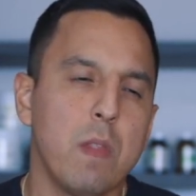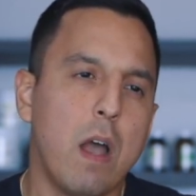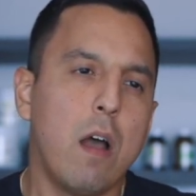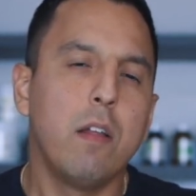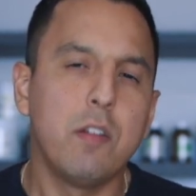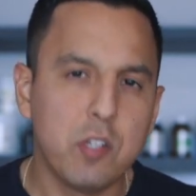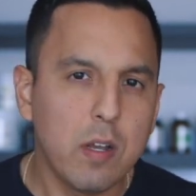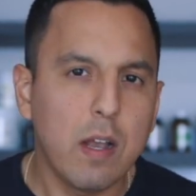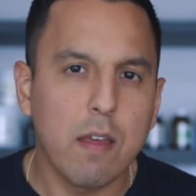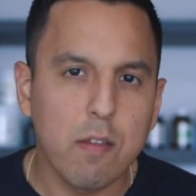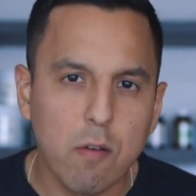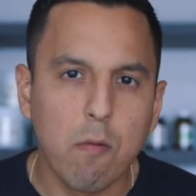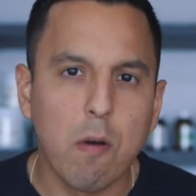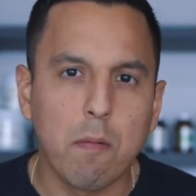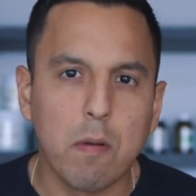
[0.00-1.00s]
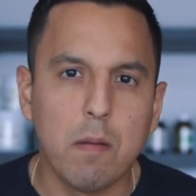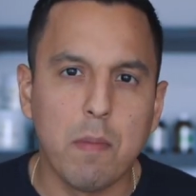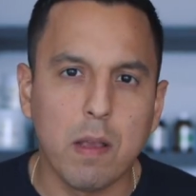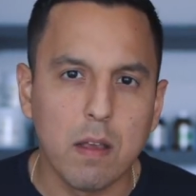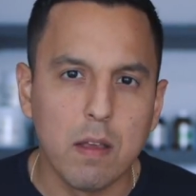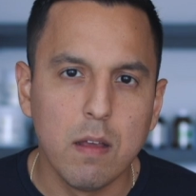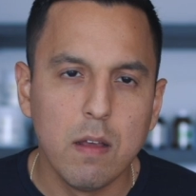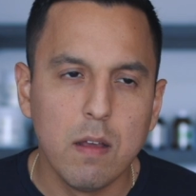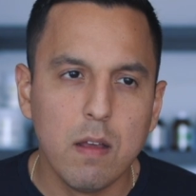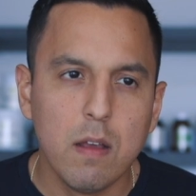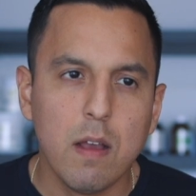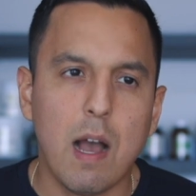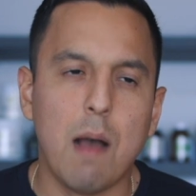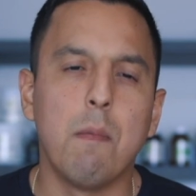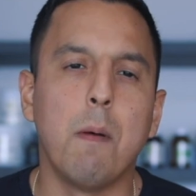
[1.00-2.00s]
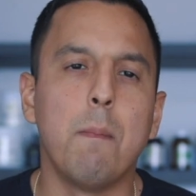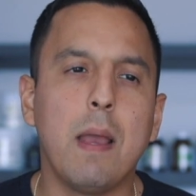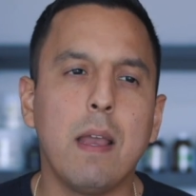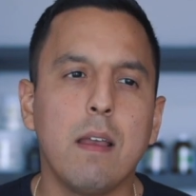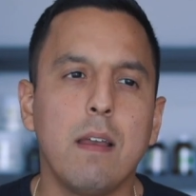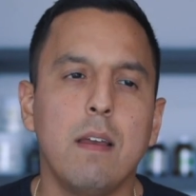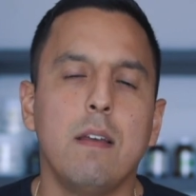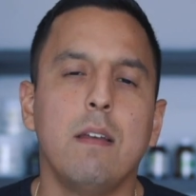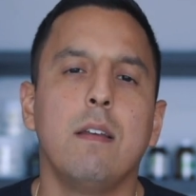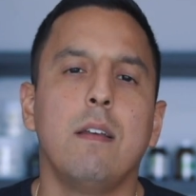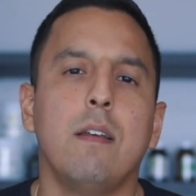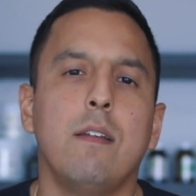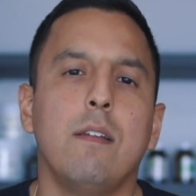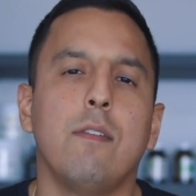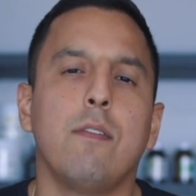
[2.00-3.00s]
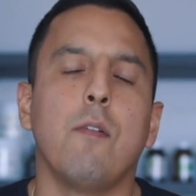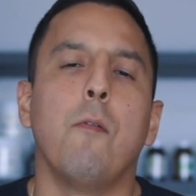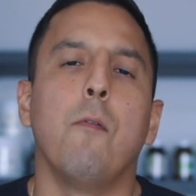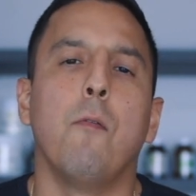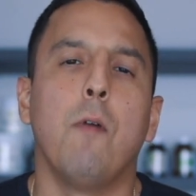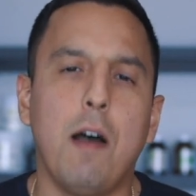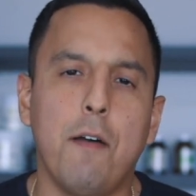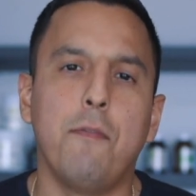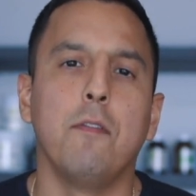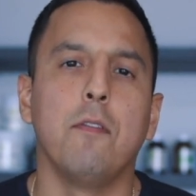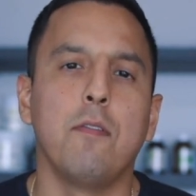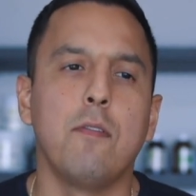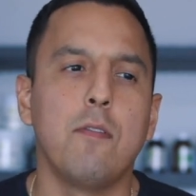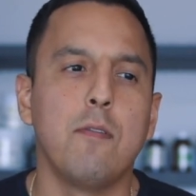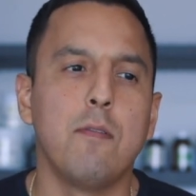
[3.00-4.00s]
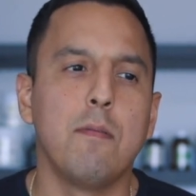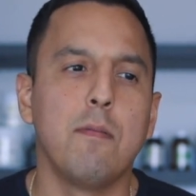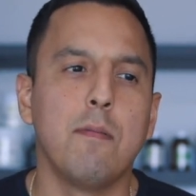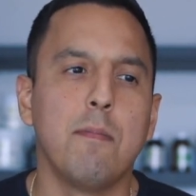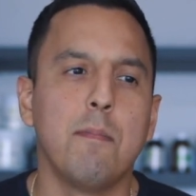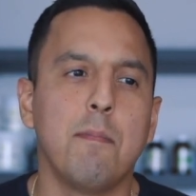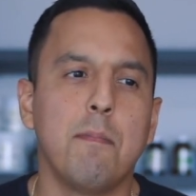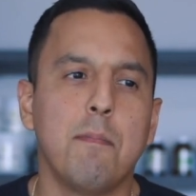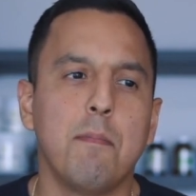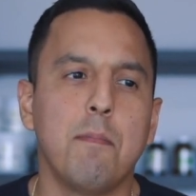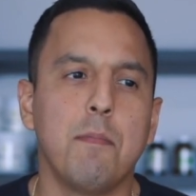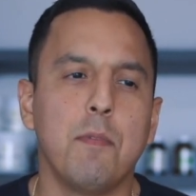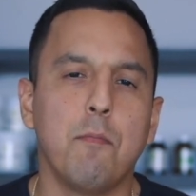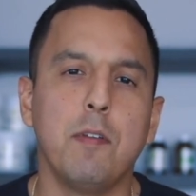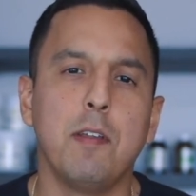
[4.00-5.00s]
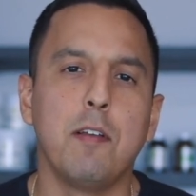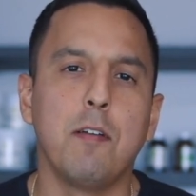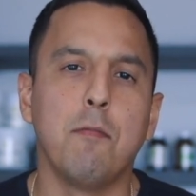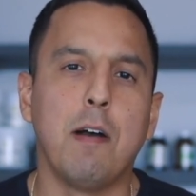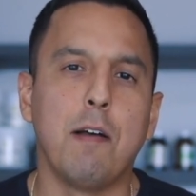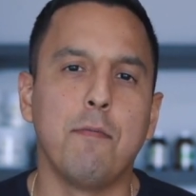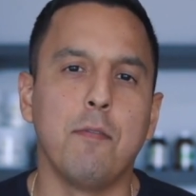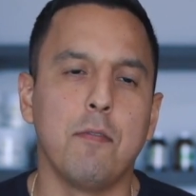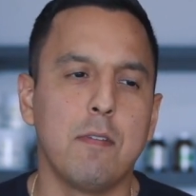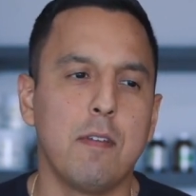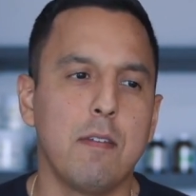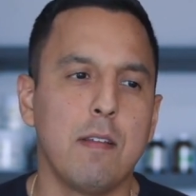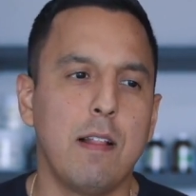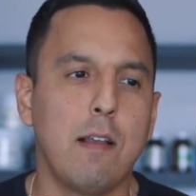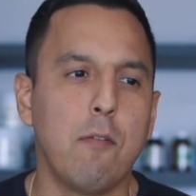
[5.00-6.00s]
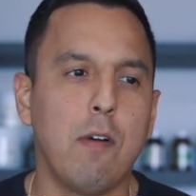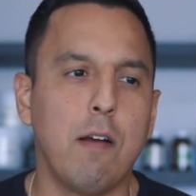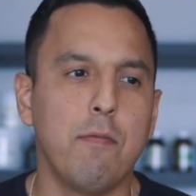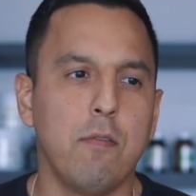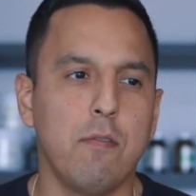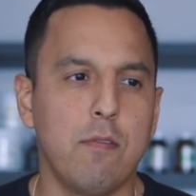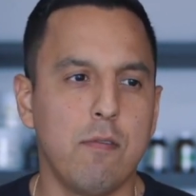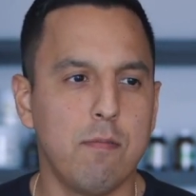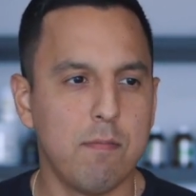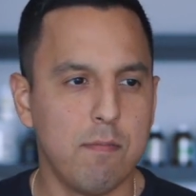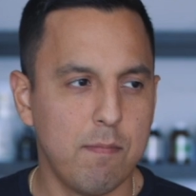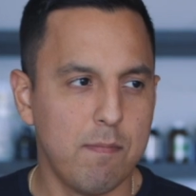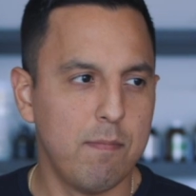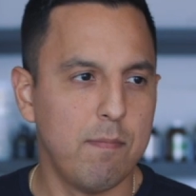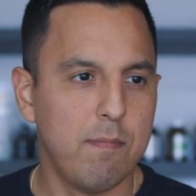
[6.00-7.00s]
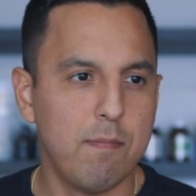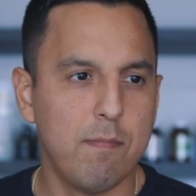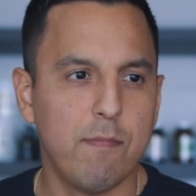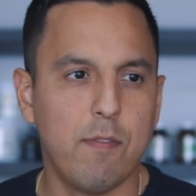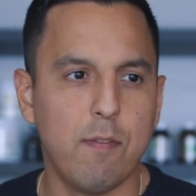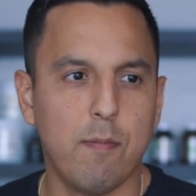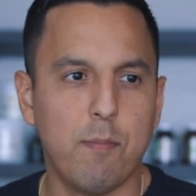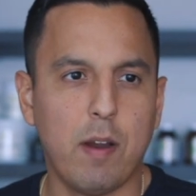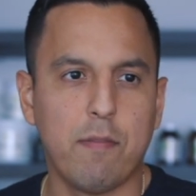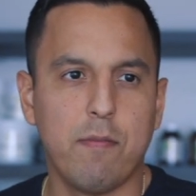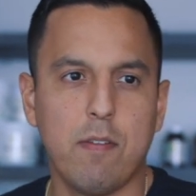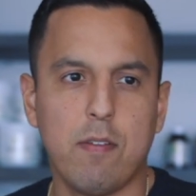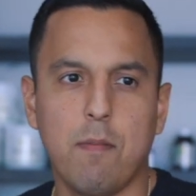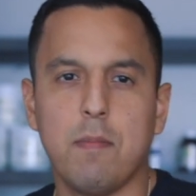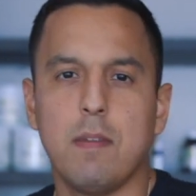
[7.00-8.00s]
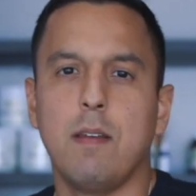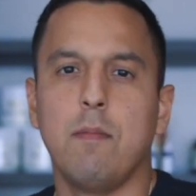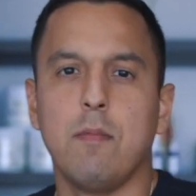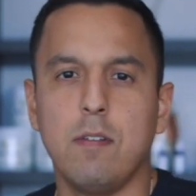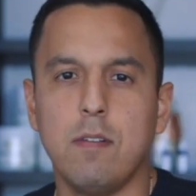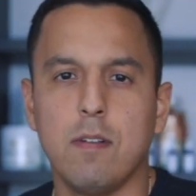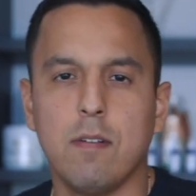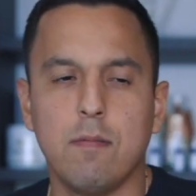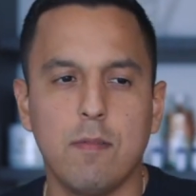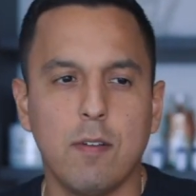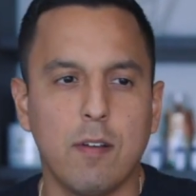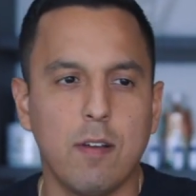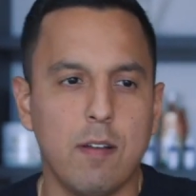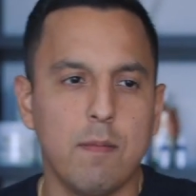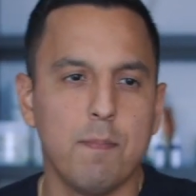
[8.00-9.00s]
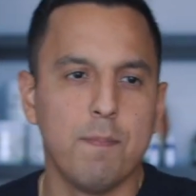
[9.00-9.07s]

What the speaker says: I'll let you guys know what I'm gonna make. I'm gonna make some waffles. Some really good waffles, because I like waffles for breakfast sometimes, you know? They're good.